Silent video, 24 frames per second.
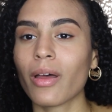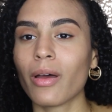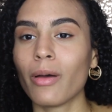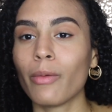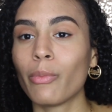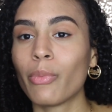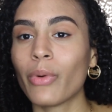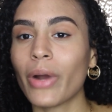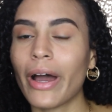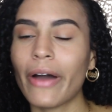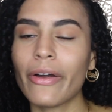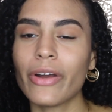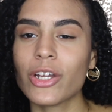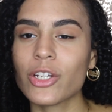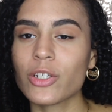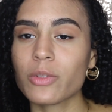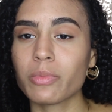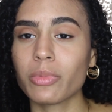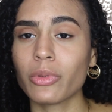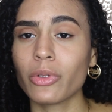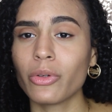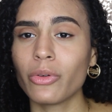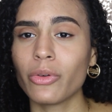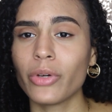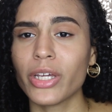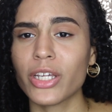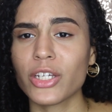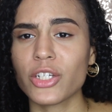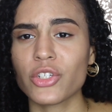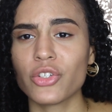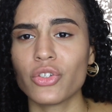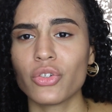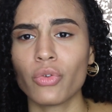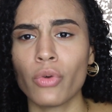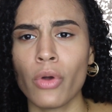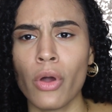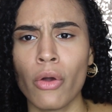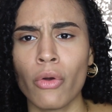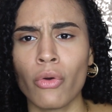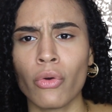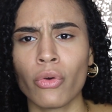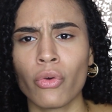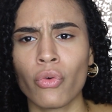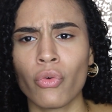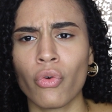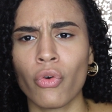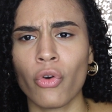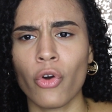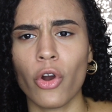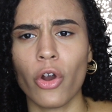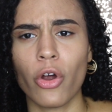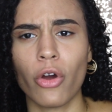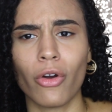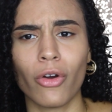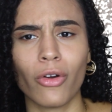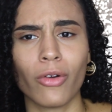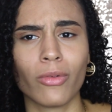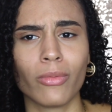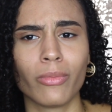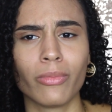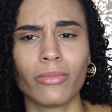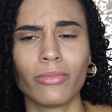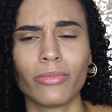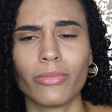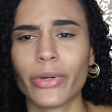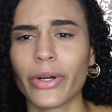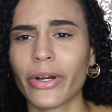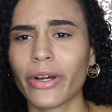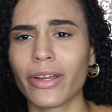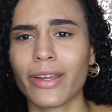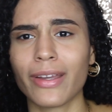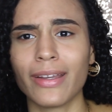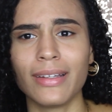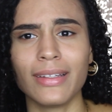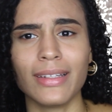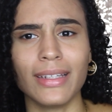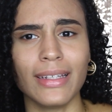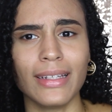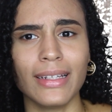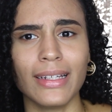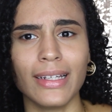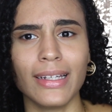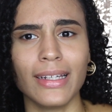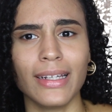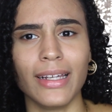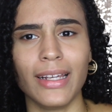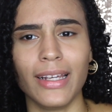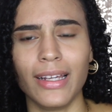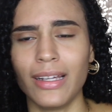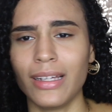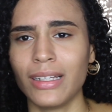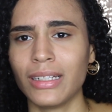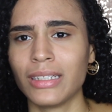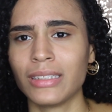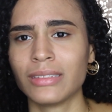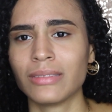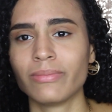the brownish bluish duochrome burgundy